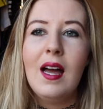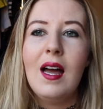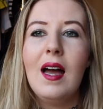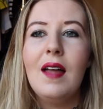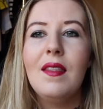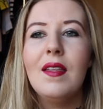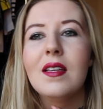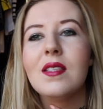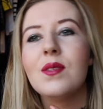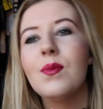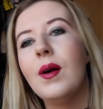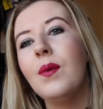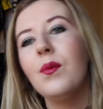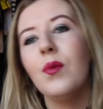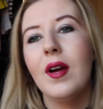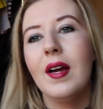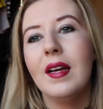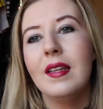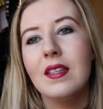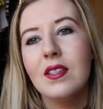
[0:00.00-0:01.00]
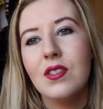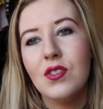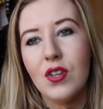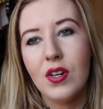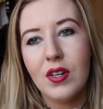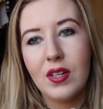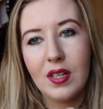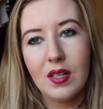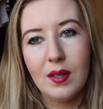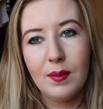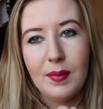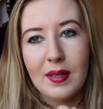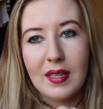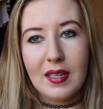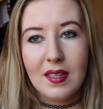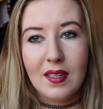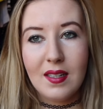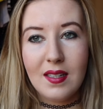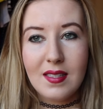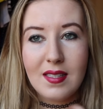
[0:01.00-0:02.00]
and that's why I'm wearing this choker,
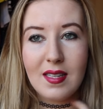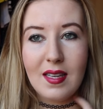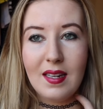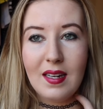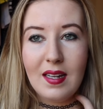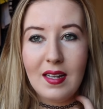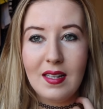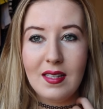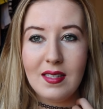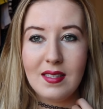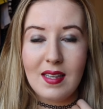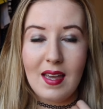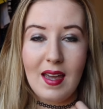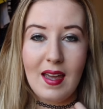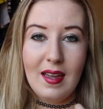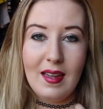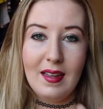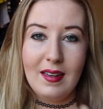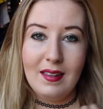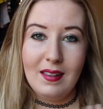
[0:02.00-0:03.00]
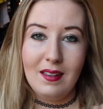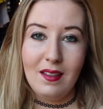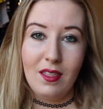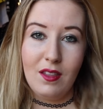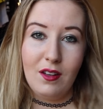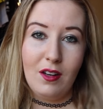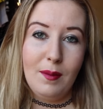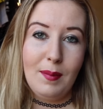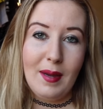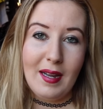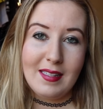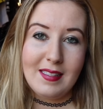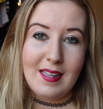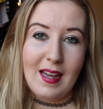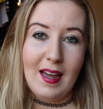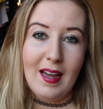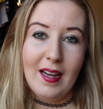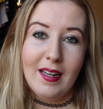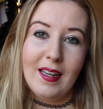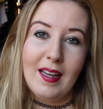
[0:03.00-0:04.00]
because it is a throwback
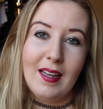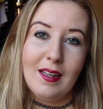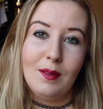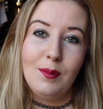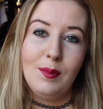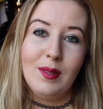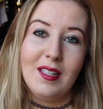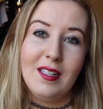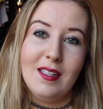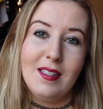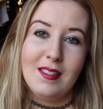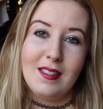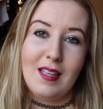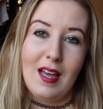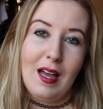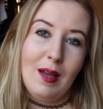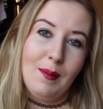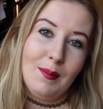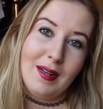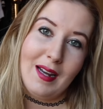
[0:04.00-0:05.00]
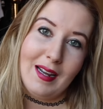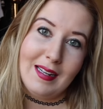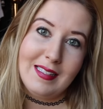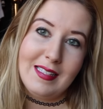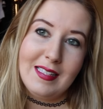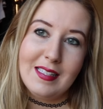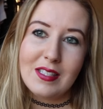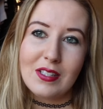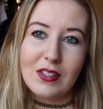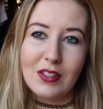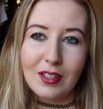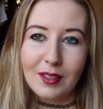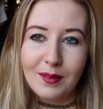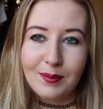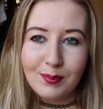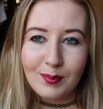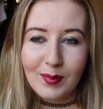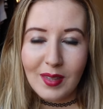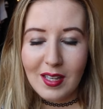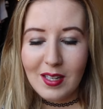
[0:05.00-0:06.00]
tag and because I'm a 90s girl.
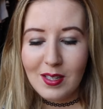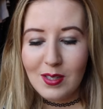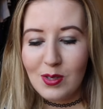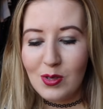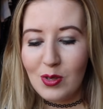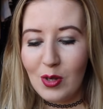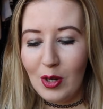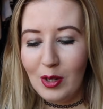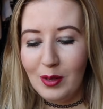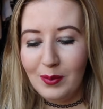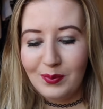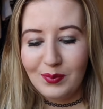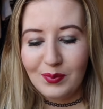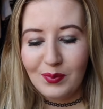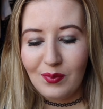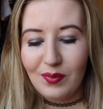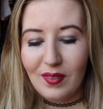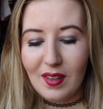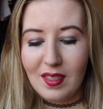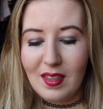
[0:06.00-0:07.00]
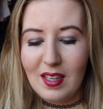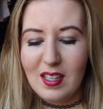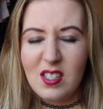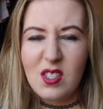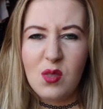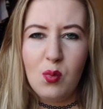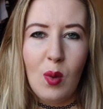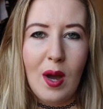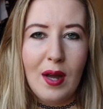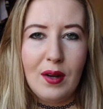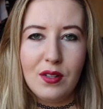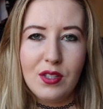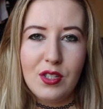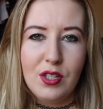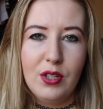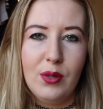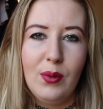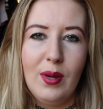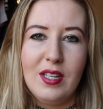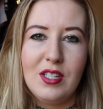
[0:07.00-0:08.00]
So there's one or
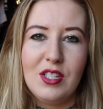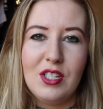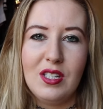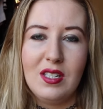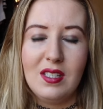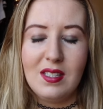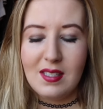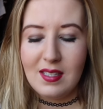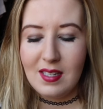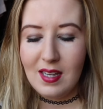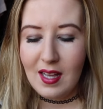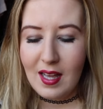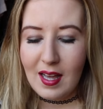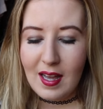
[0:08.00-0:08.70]
two questions.